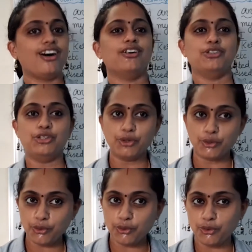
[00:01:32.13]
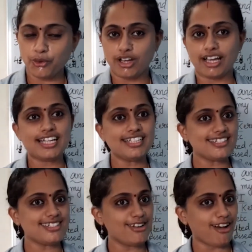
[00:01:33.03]
No, it
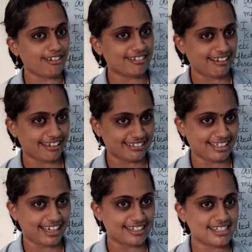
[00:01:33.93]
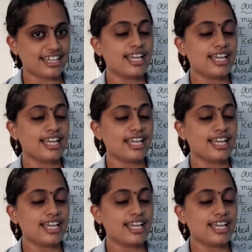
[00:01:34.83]
is not like that.